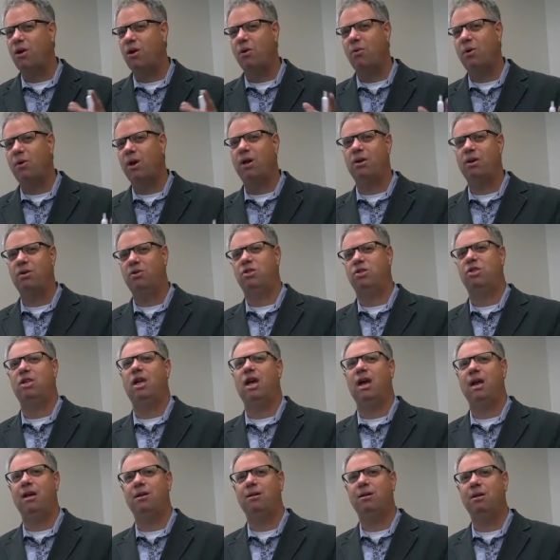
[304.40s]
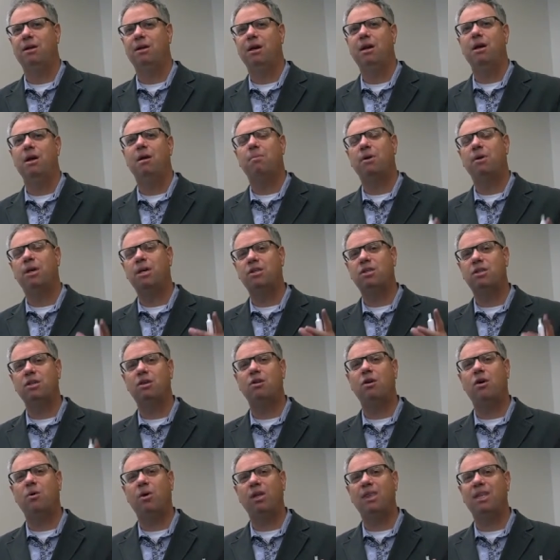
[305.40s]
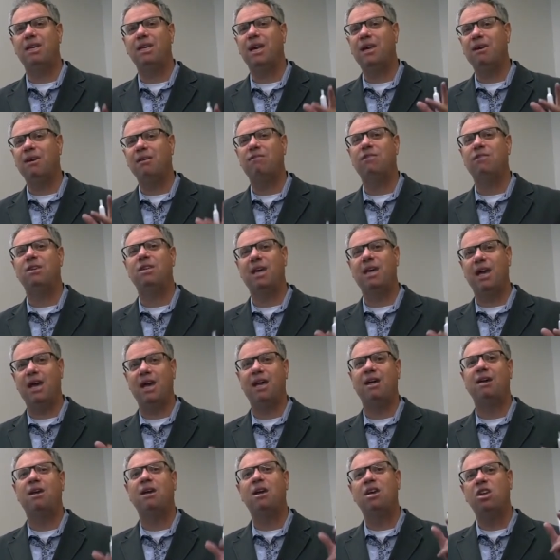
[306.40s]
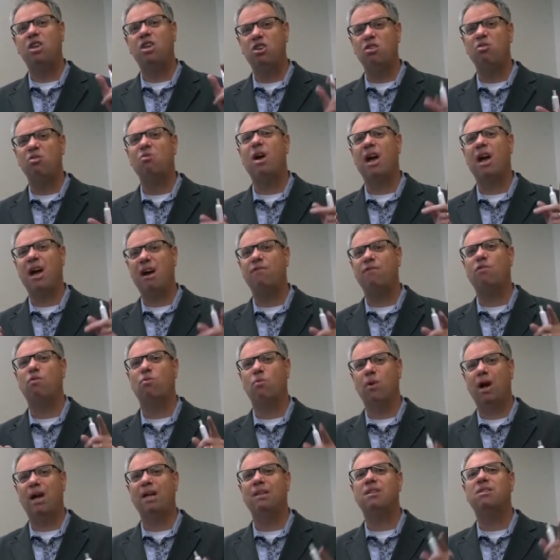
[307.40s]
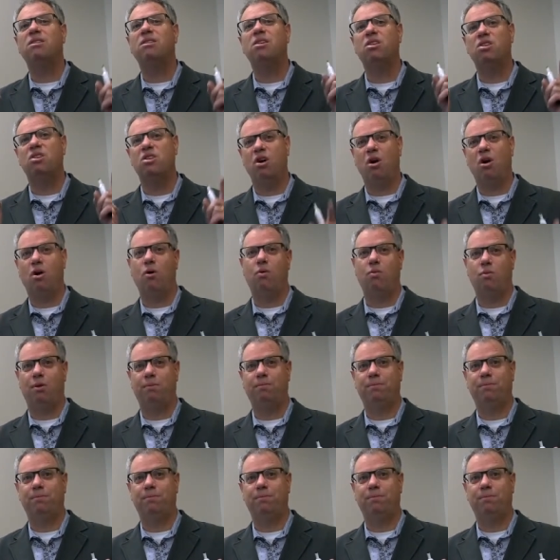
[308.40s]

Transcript: know and understand. Because you know, at the end of the day, you have a right to know.